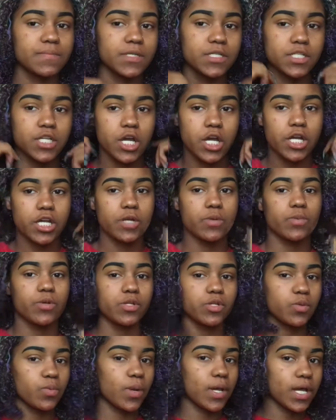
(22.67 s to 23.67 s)
be dirty
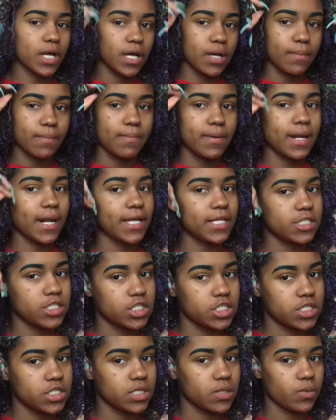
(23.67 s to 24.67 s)
when you wake up, but I
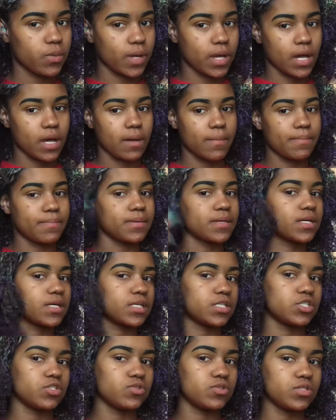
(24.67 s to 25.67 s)
just didn't wake up
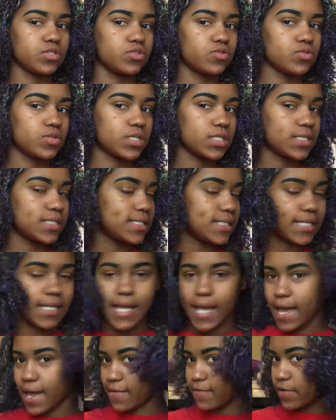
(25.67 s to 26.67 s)
because as you can see
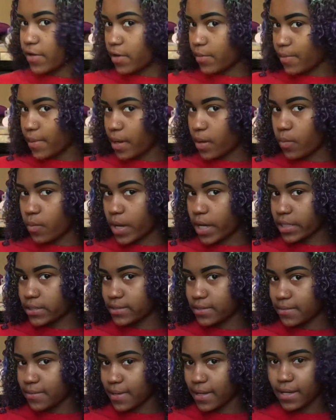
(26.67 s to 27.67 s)
I have hair paint
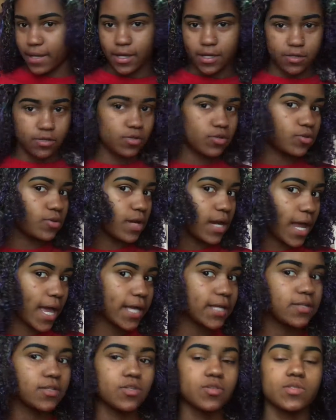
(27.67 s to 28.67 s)
wax in my hair. Do
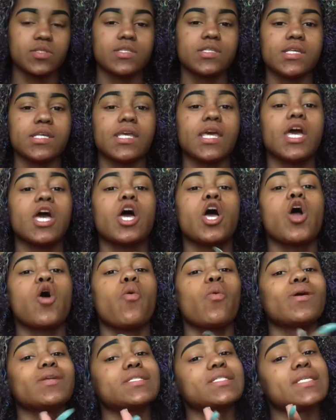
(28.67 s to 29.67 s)
you see?
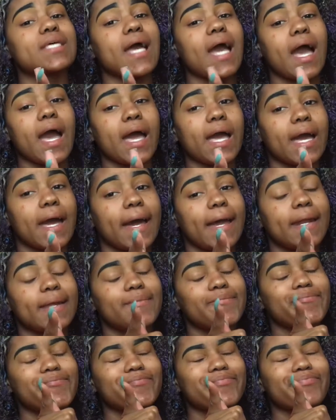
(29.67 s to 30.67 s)
Want to see how I got
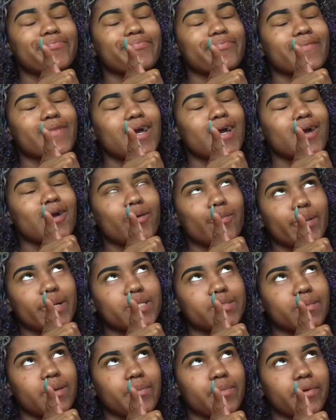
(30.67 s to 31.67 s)
it? Go
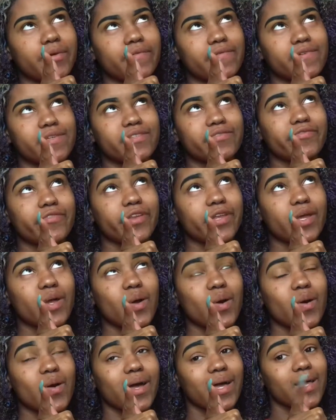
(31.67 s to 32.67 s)
watch my previous video,
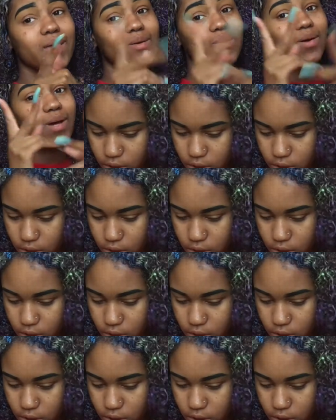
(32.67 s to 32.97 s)
okay?